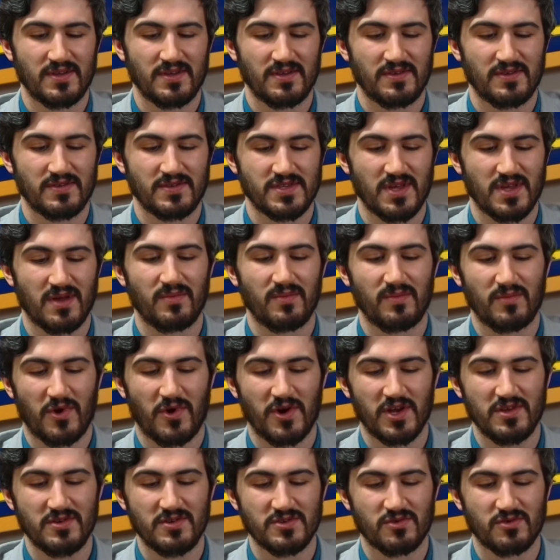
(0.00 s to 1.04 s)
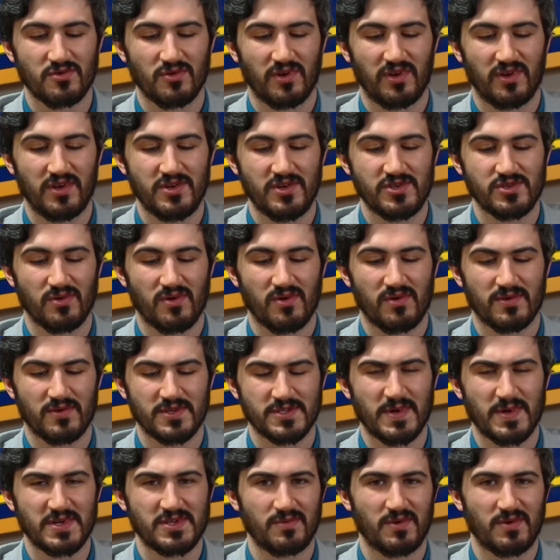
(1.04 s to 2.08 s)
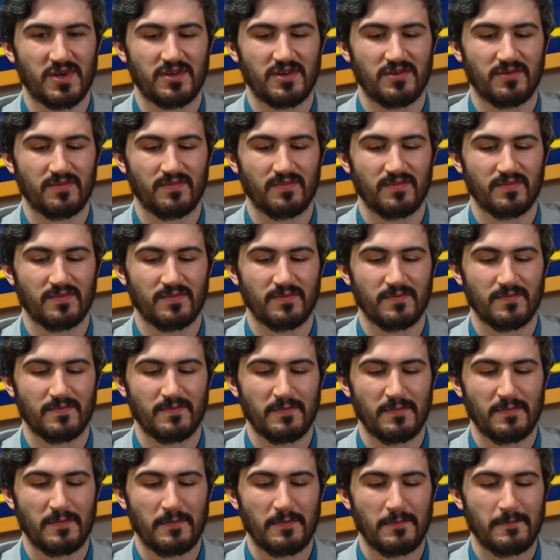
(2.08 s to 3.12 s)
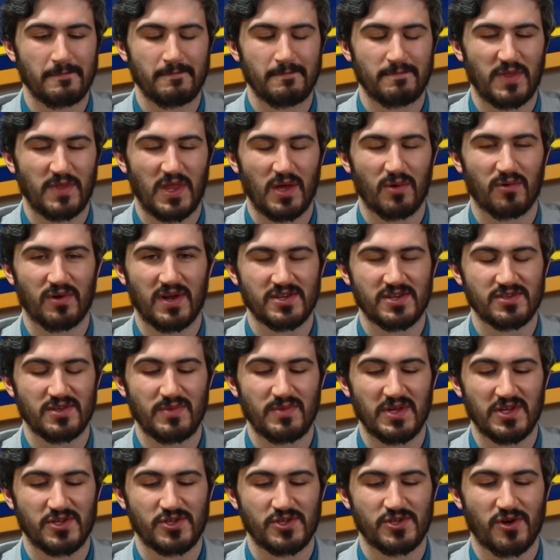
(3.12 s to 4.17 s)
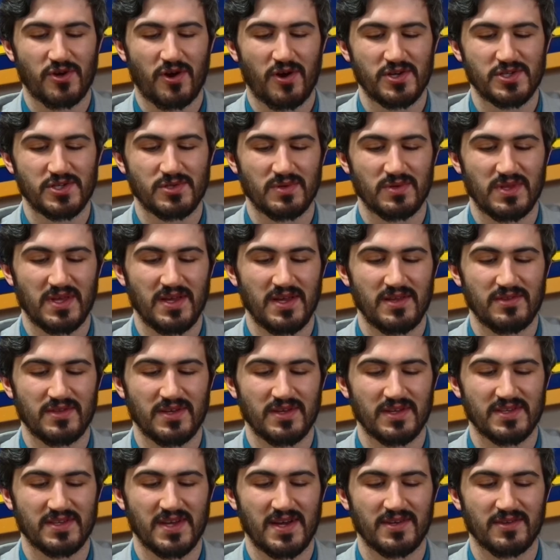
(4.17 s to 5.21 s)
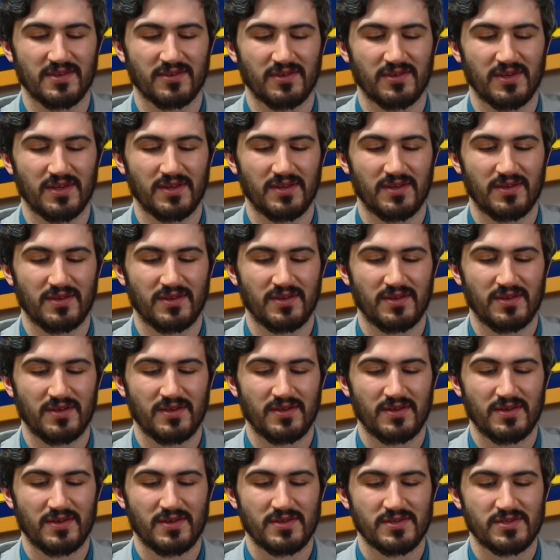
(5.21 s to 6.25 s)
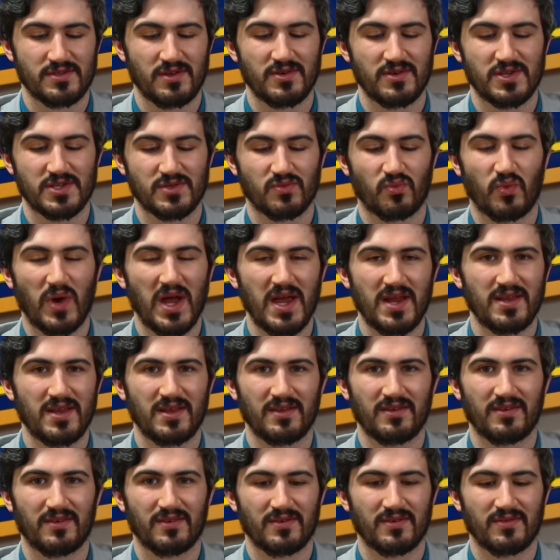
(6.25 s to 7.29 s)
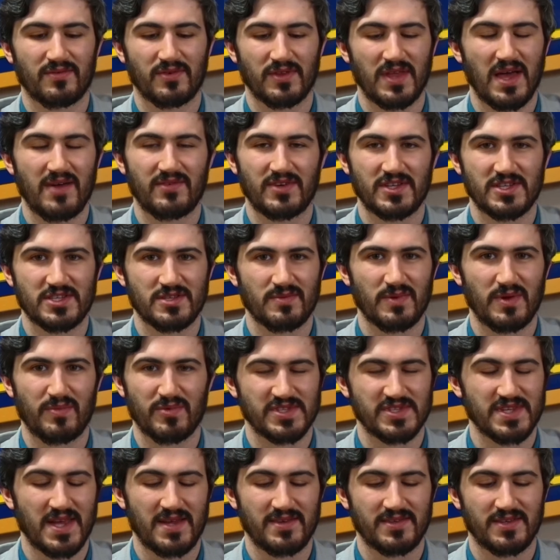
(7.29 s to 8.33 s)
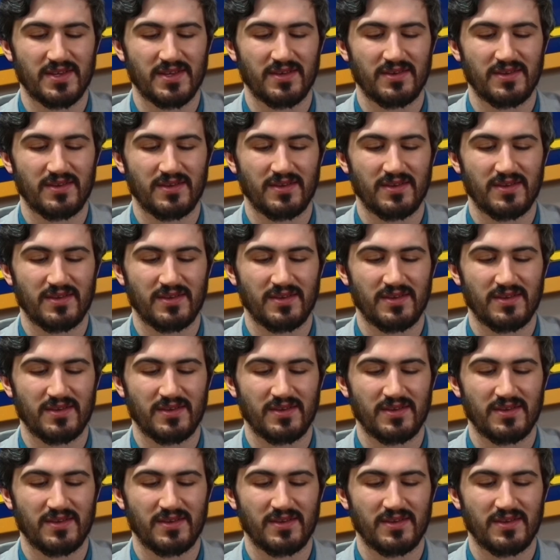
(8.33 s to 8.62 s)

some argue is cruel and unusual, especially when they weren't actually being charged with anything technically. So they're just waiting for the evidence to be presented.